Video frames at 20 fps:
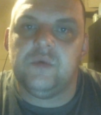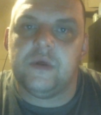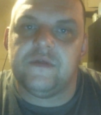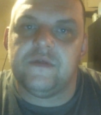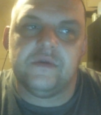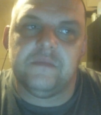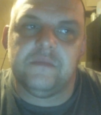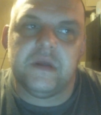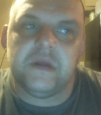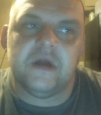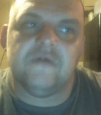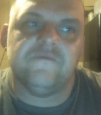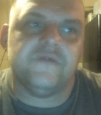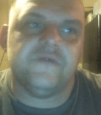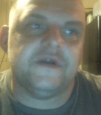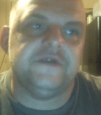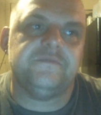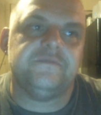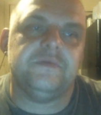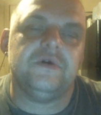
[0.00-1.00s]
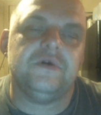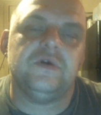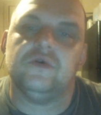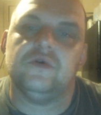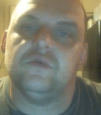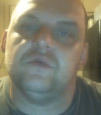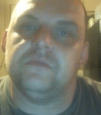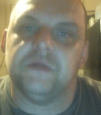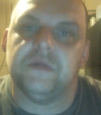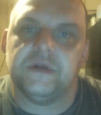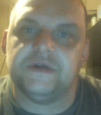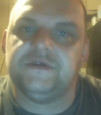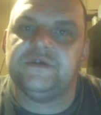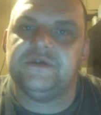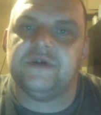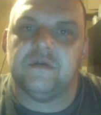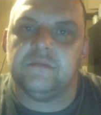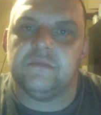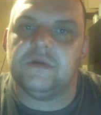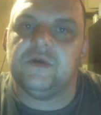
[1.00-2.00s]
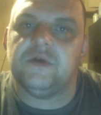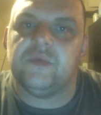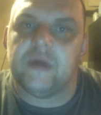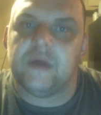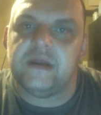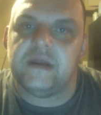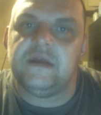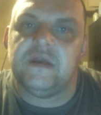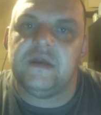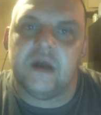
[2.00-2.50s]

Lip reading: whether it be on Facebook, Google+, Tumblr, Reddit,